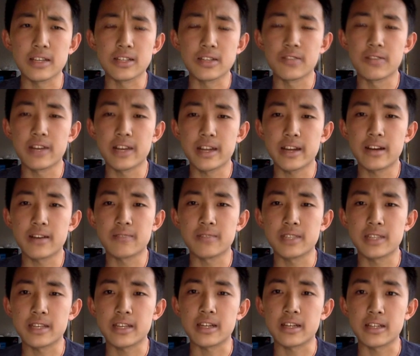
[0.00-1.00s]
so right now I'm
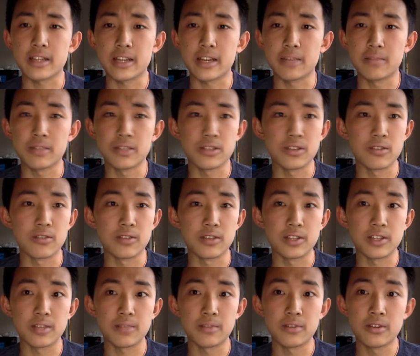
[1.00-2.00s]
staying on campus over the
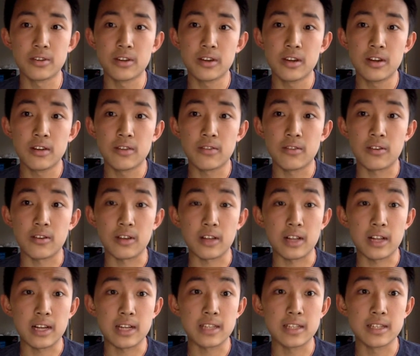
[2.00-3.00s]
summer for
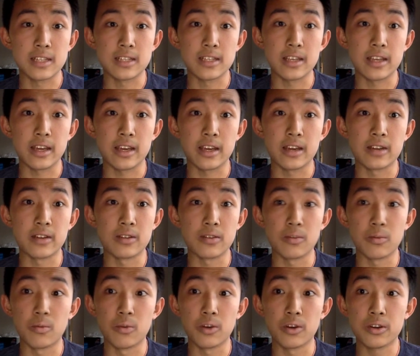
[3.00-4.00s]
classes and
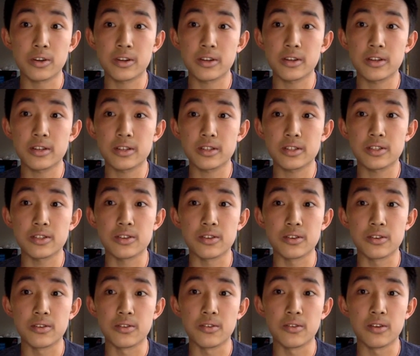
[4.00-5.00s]
work.
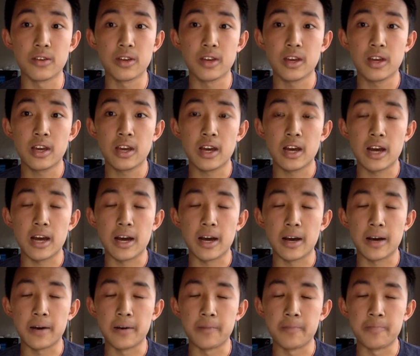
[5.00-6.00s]
So
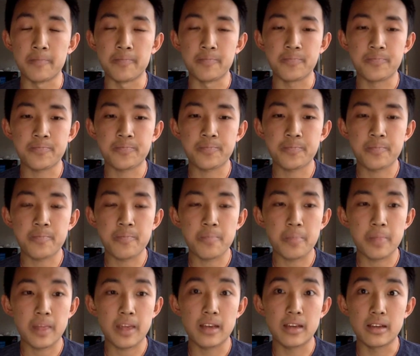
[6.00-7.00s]
um,
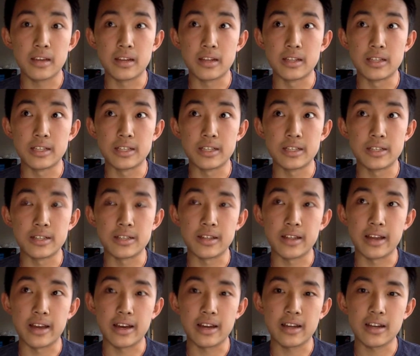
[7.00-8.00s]
in addition to
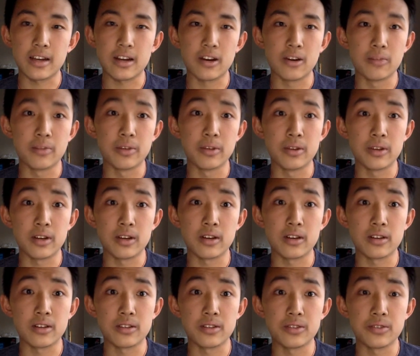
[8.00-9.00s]
that, I'll be
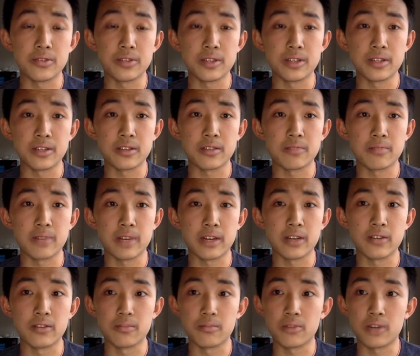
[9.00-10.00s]
doing my
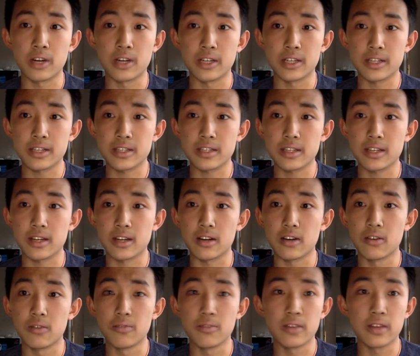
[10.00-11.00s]
own projects.
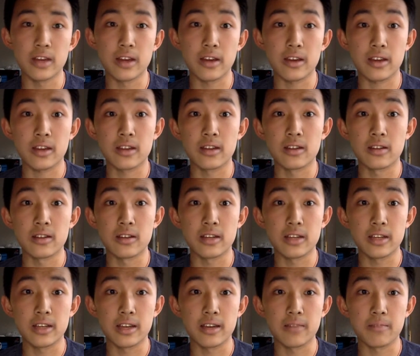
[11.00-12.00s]
Hopefully I can
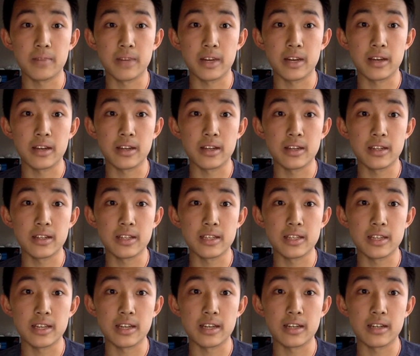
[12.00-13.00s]
get my
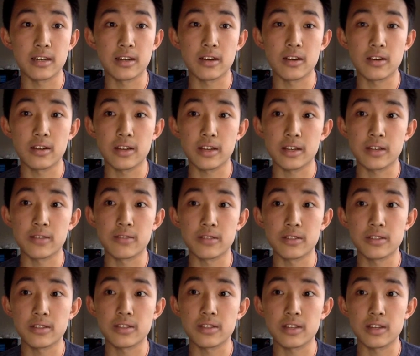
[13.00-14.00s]
design
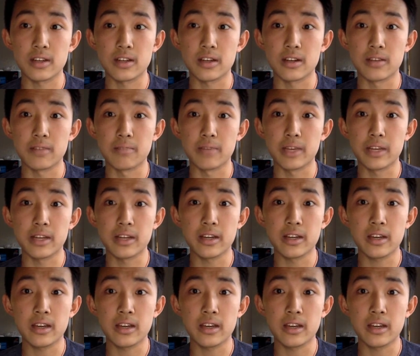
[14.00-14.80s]
Icarus made.